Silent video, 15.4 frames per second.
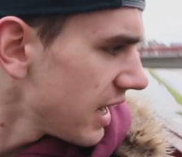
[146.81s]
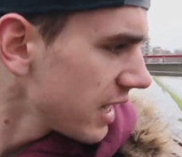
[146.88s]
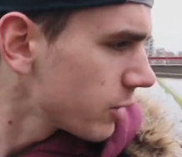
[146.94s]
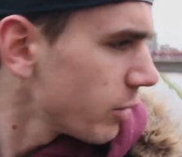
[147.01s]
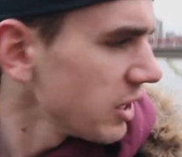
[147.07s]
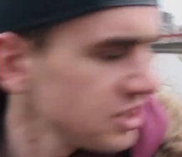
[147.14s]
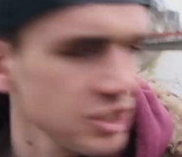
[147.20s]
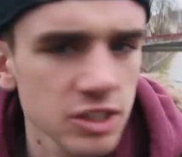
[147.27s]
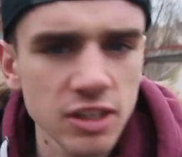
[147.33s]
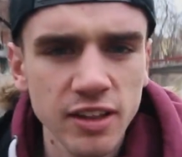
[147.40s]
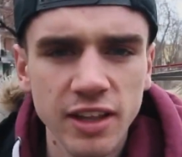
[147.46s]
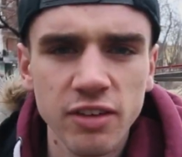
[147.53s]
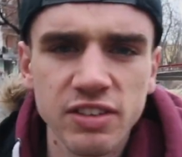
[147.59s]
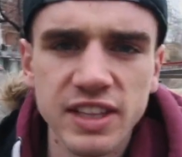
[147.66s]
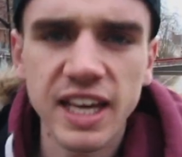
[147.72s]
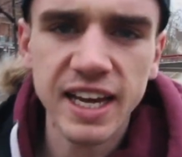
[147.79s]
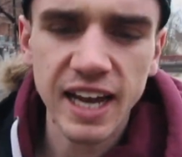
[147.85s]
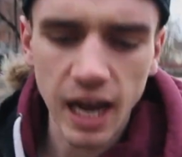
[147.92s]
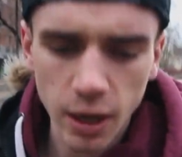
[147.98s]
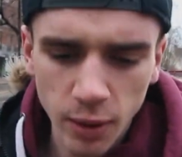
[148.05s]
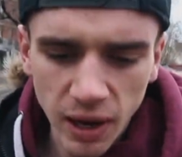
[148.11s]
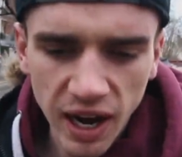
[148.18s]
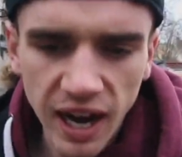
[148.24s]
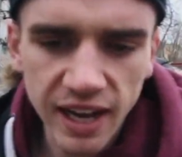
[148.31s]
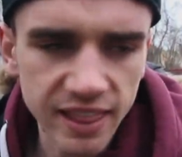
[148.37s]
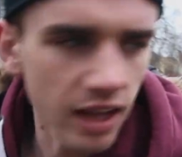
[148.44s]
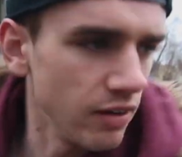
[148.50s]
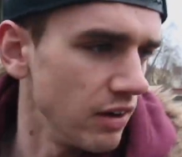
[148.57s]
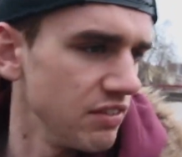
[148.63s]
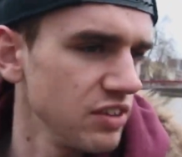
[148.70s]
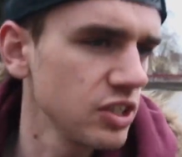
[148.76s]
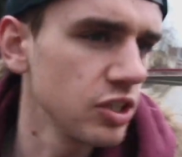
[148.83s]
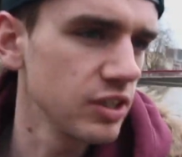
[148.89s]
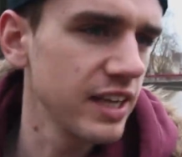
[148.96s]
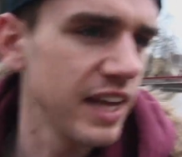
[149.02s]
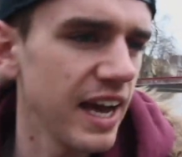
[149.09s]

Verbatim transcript: I questioned the other day how high that river could